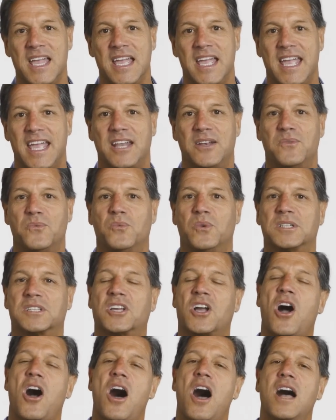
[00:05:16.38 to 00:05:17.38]
And what
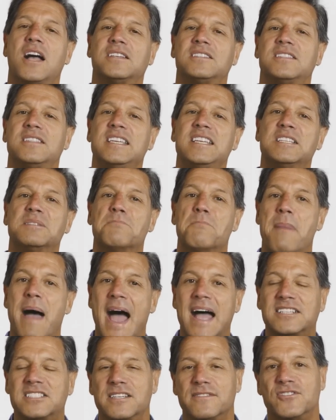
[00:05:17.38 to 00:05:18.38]
caused these
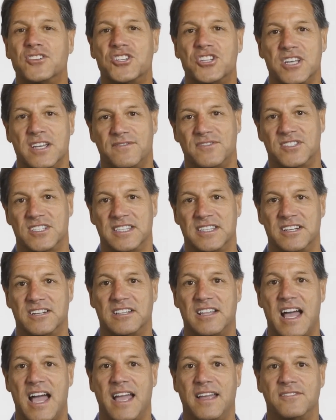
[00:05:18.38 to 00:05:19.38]
massive shifts in their
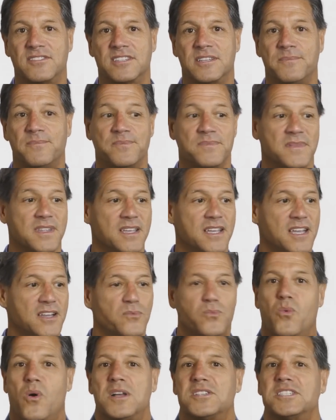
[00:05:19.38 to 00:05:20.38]
lives, it
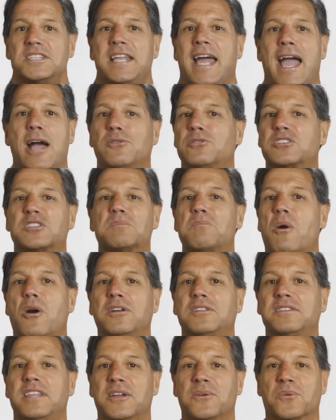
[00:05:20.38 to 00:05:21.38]
wasn't how
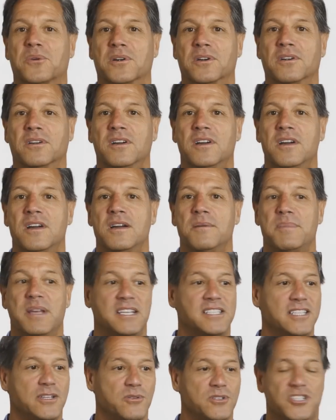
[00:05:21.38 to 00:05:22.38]
smart they were,
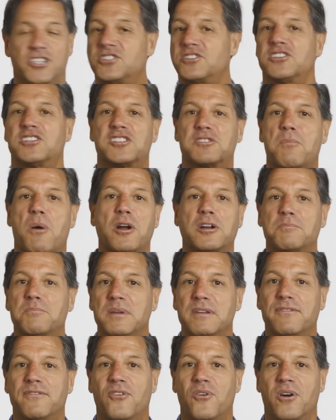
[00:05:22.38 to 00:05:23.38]
because they were just as smart
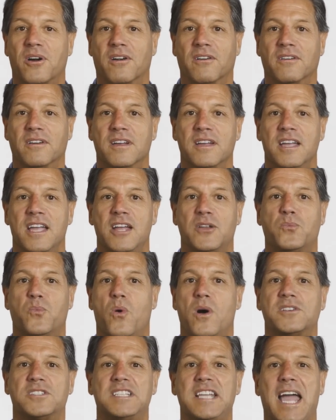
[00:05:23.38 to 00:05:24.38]
before. It
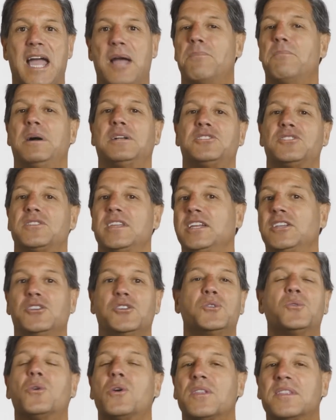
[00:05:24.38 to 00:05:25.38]
wasn't how much they
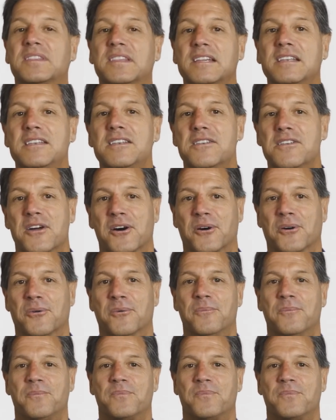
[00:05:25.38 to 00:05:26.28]
knew or didn't know.